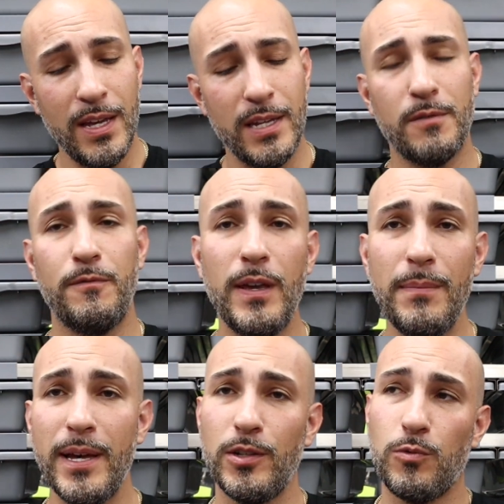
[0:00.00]
is
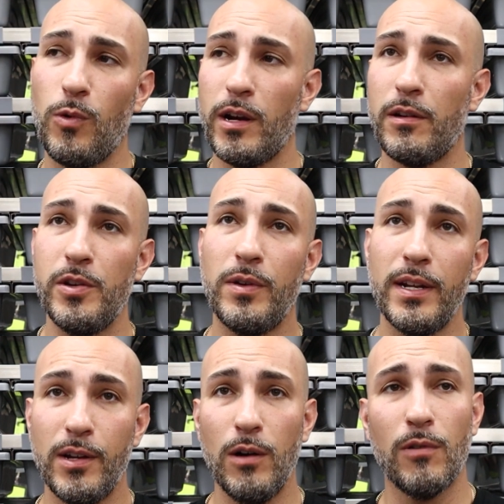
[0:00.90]
females, where you
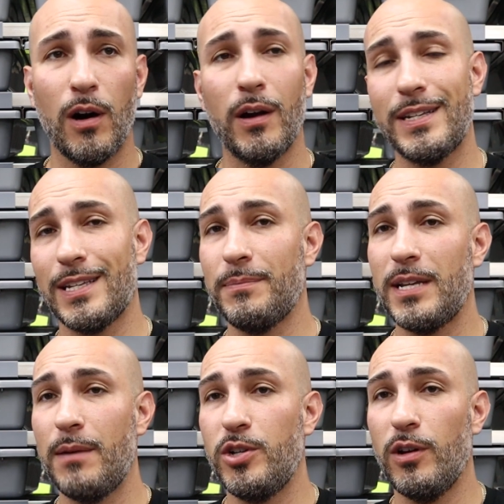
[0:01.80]
can go wrong is
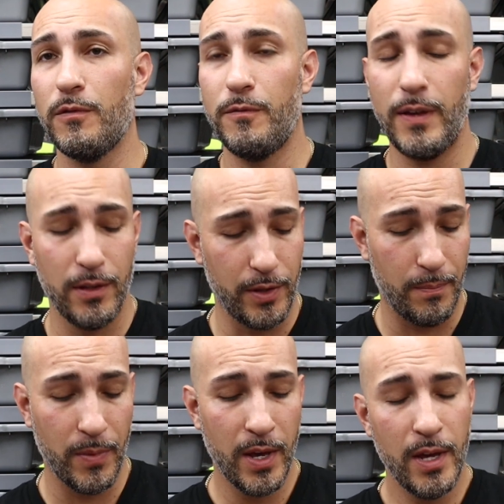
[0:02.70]
sometimes you don't feel
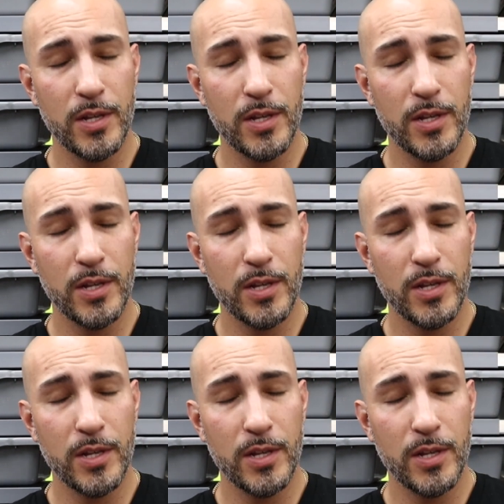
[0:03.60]
them.